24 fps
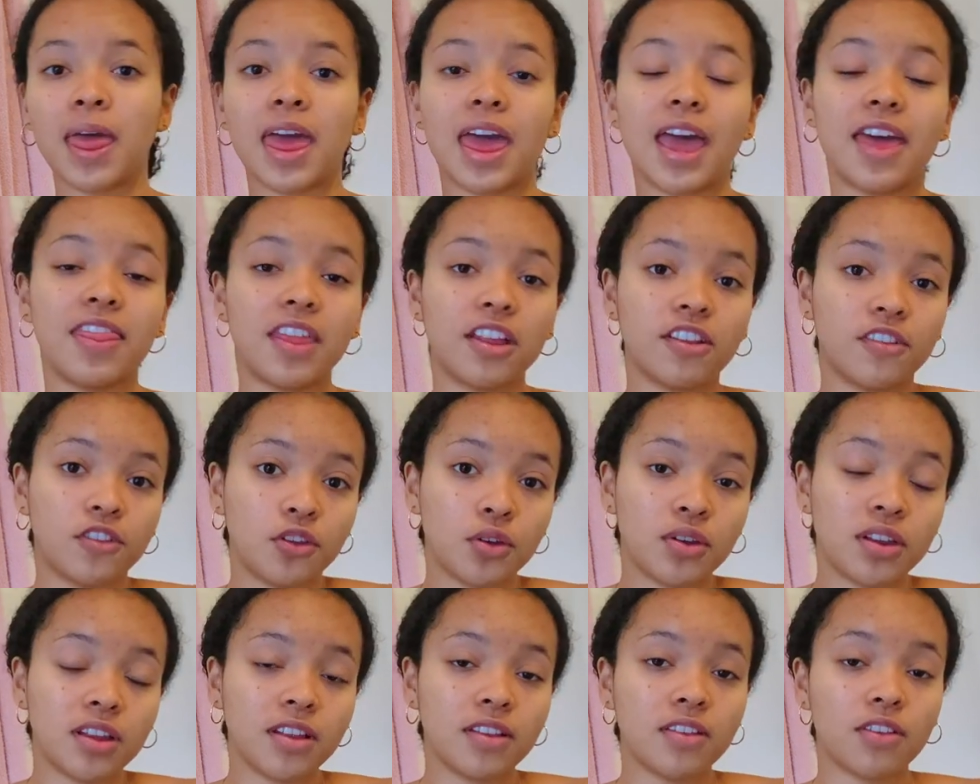and then
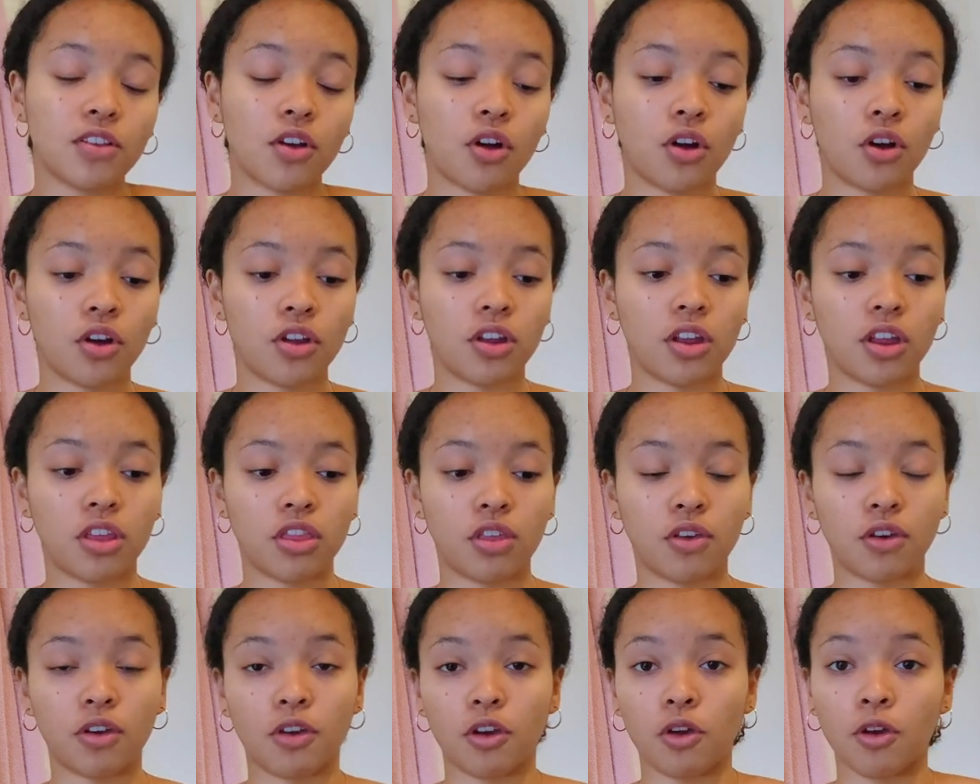students on
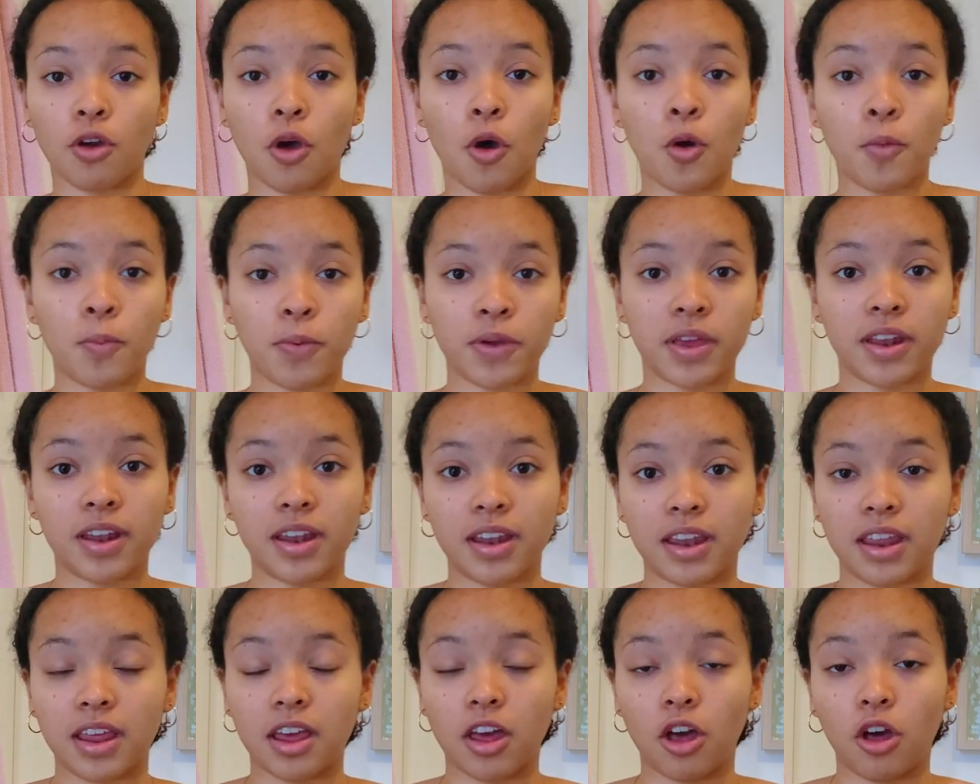the
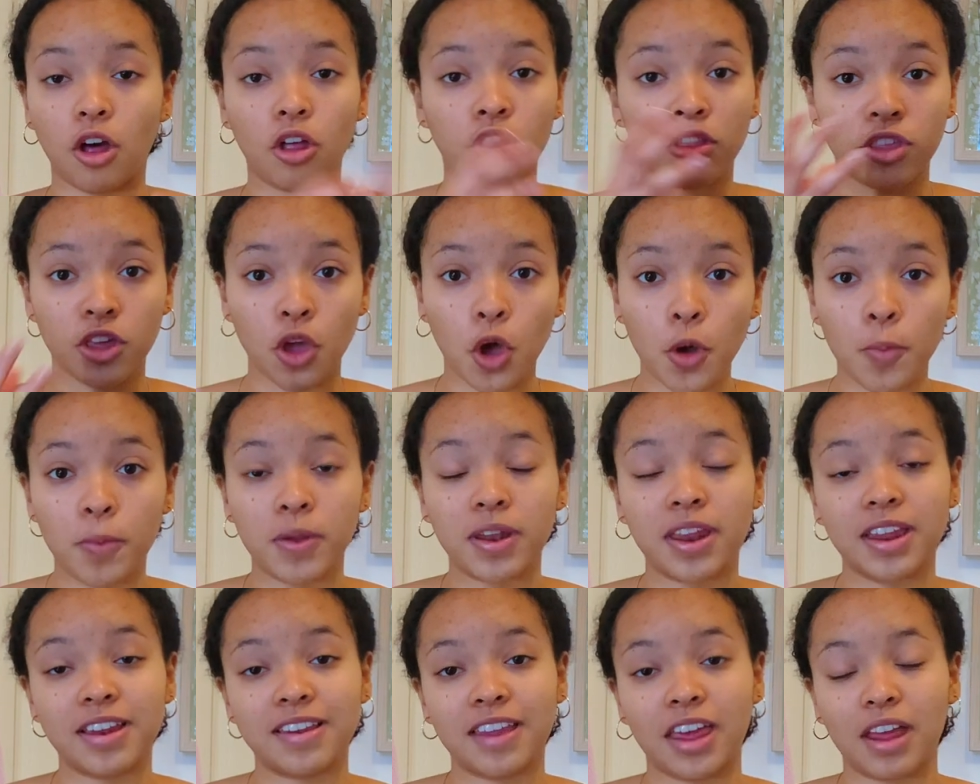
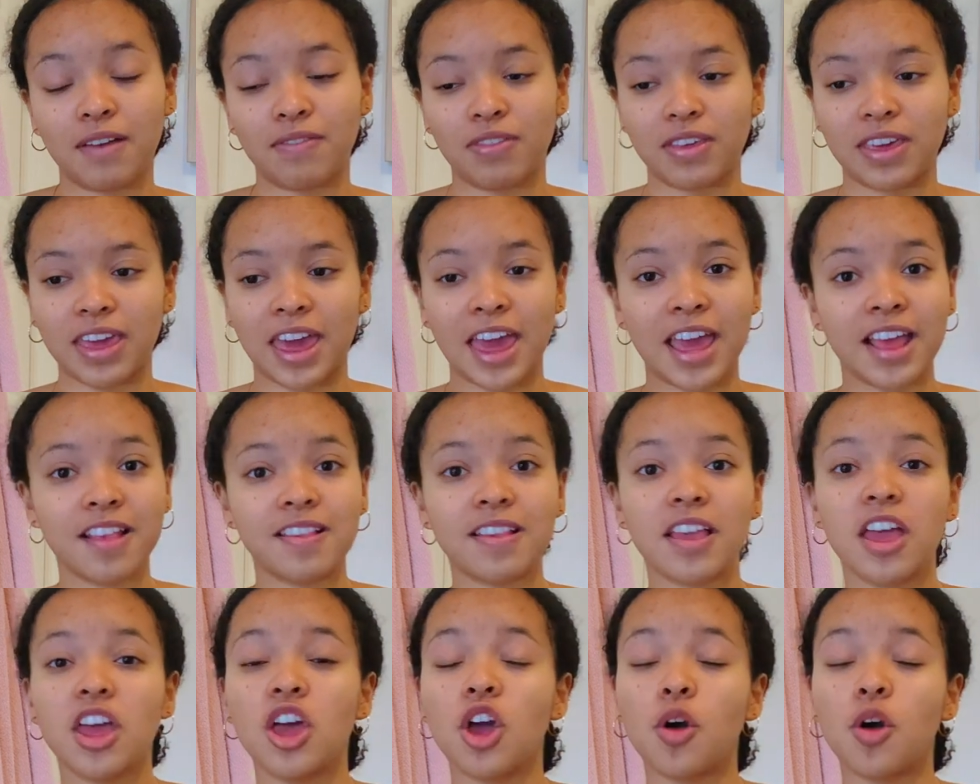opening day of the case,